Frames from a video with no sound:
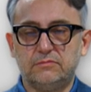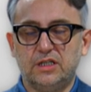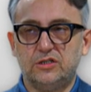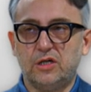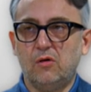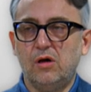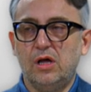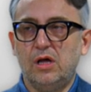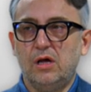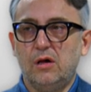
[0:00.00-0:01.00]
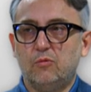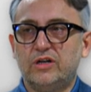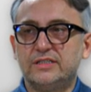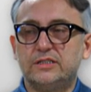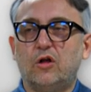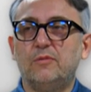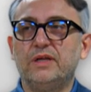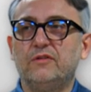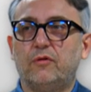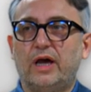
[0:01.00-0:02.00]
So what does it all
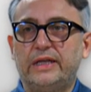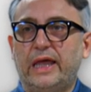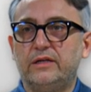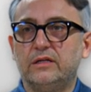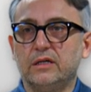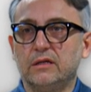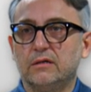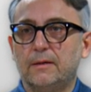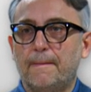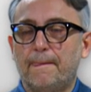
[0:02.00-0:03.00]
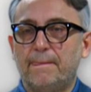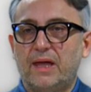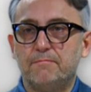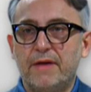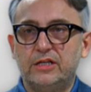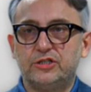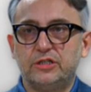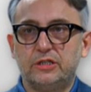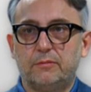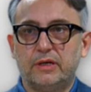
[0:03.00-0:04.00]
mean for identity? I
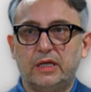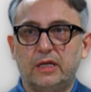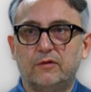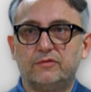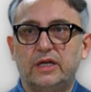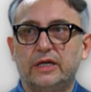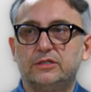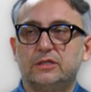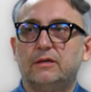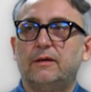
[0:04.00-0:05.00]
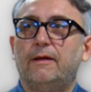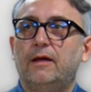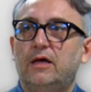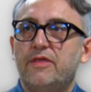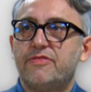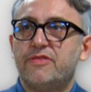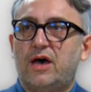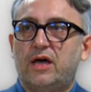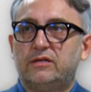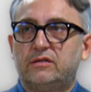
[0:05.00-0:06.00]
mentioned in the beginning of the lecture
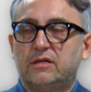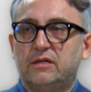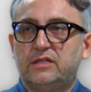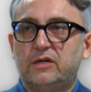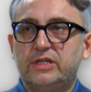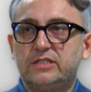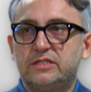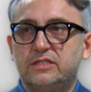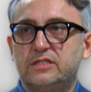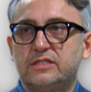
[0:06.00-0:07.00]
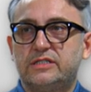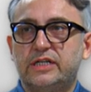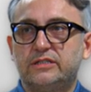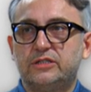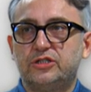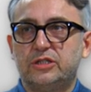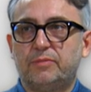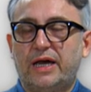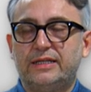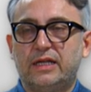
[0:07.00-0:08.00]
that uh, there is this
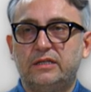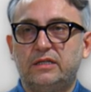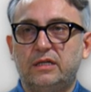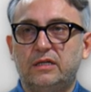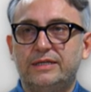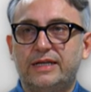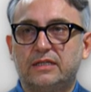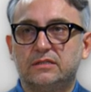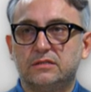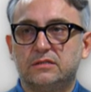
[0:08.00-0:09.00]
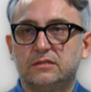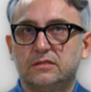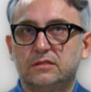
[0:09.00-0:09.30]
citizenship identity nexus.